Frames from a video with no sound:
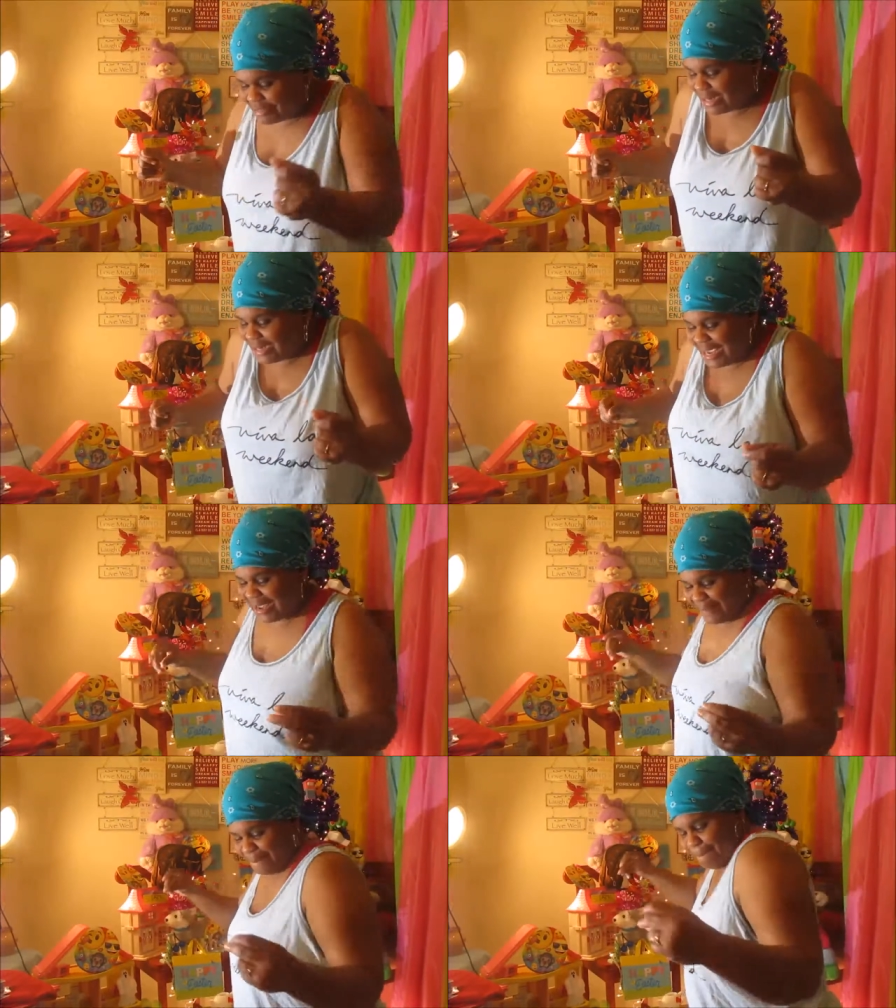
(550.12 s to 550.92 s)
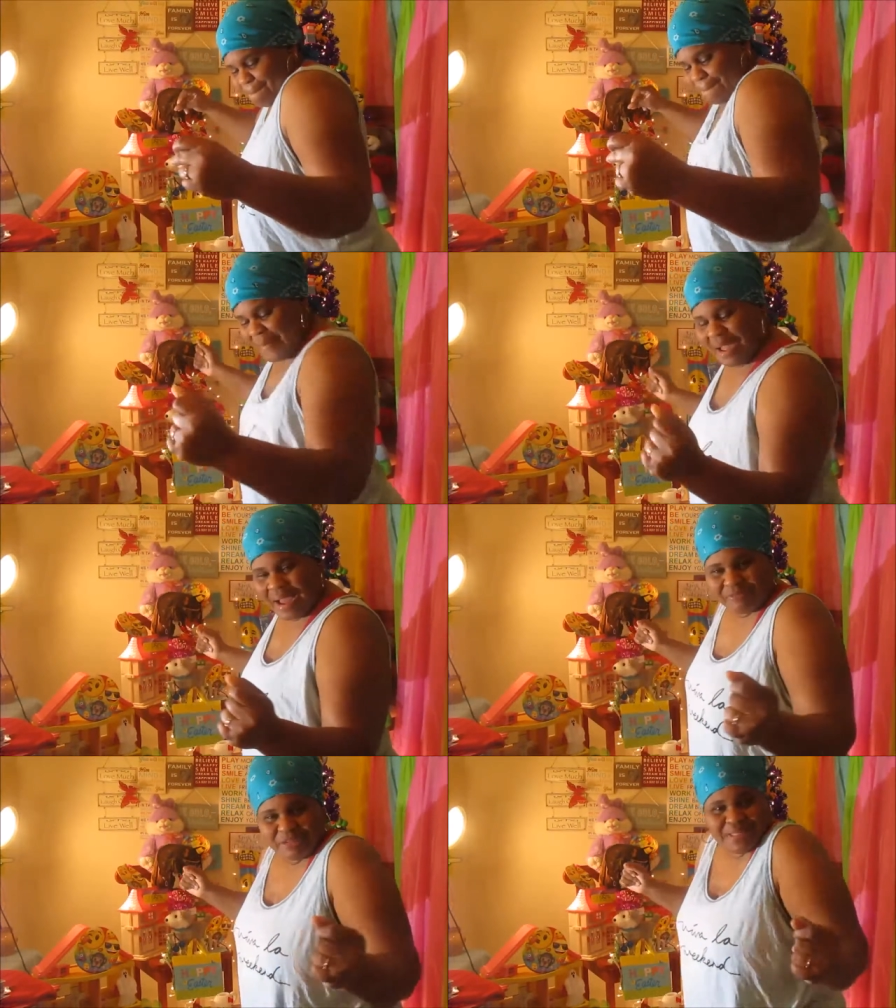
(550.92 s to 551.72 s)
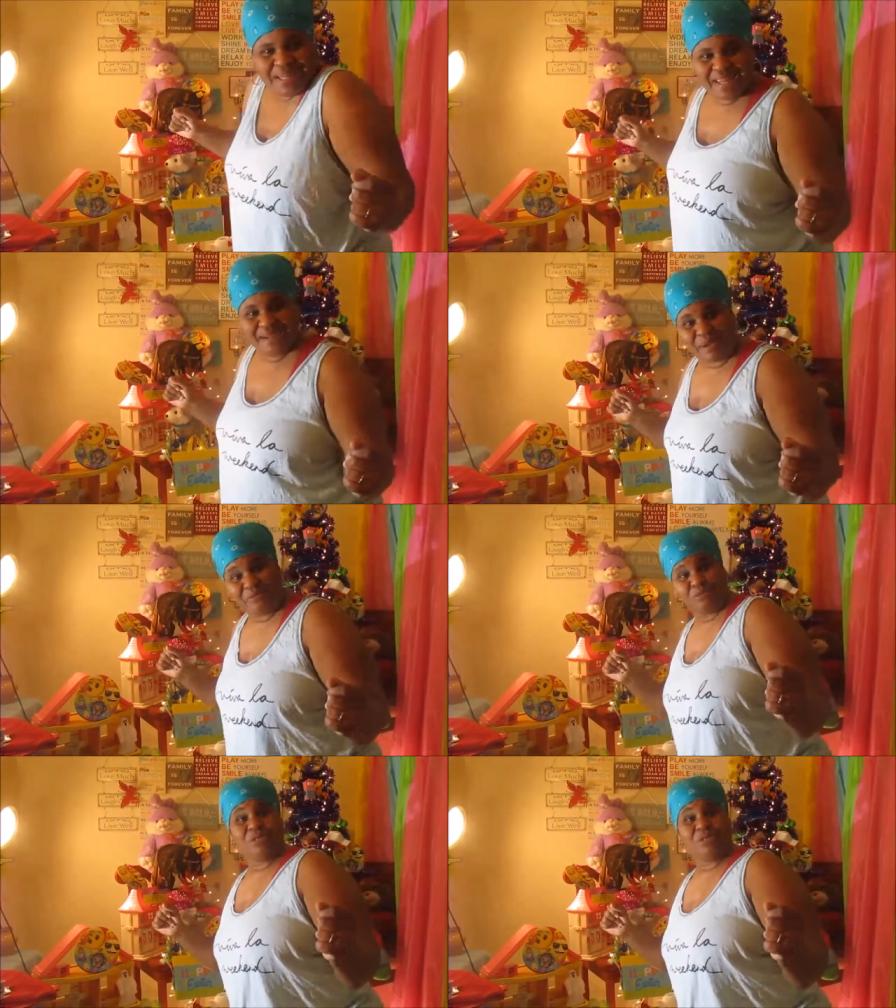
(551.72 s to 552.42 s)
really am. I really am. I'm